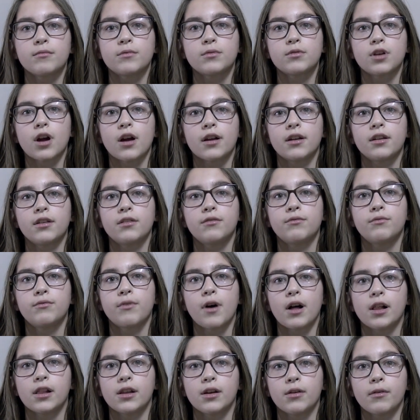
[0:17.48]
started
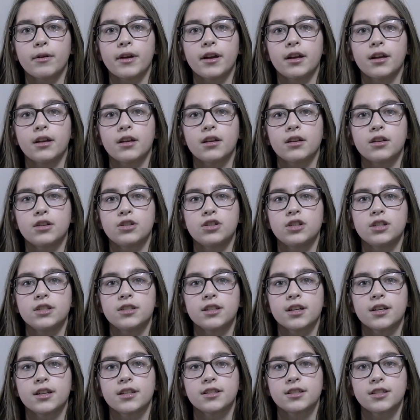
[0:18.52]
following
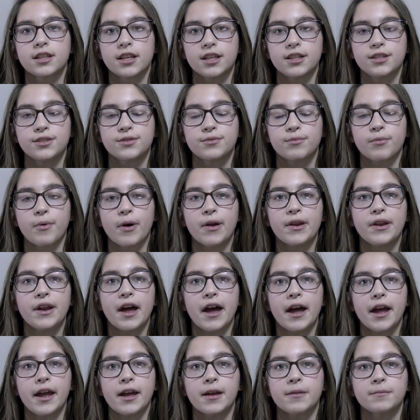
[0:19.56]
Jesus is one
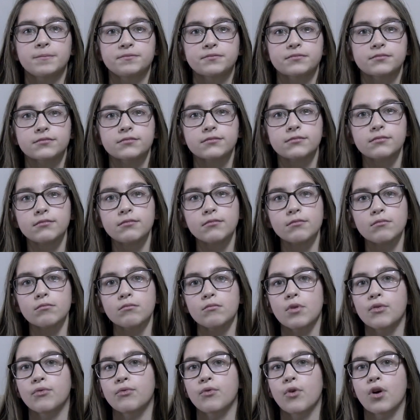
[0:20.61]
night
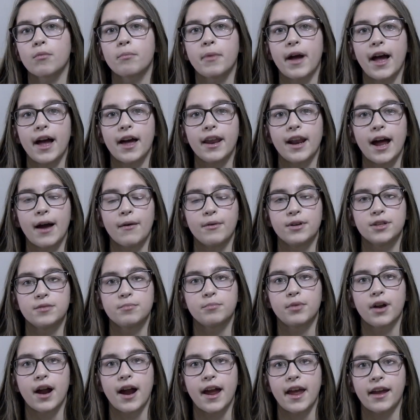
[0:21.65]
before bed, I was
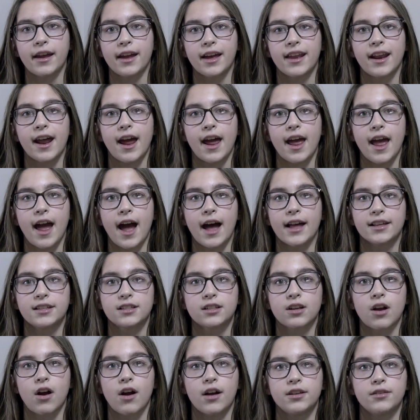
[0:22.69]
praying and I
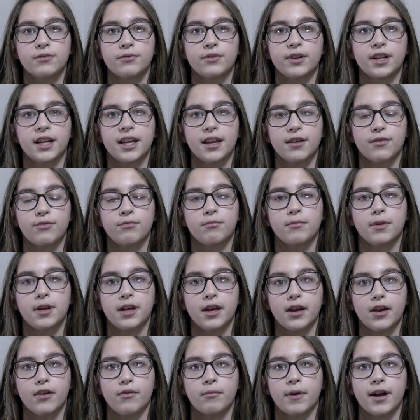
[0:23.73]
asked God to forgive
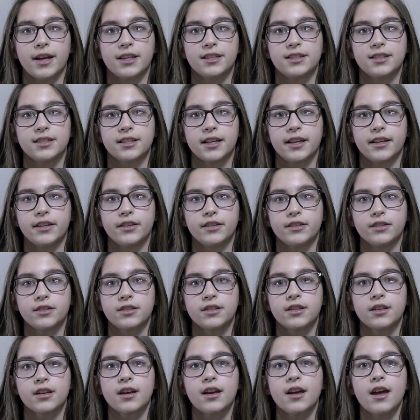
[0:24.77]
me of my
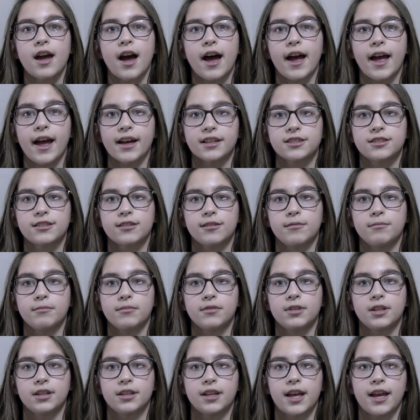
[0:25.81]
sins. I asked him
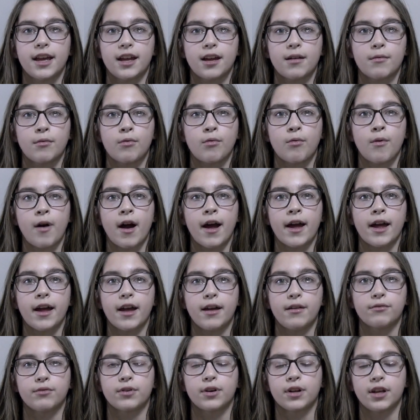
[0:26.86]
to take them away
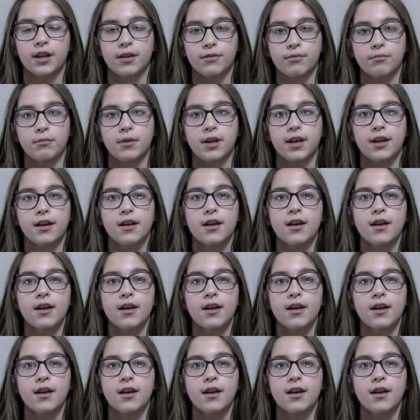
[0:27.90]
and forgive me.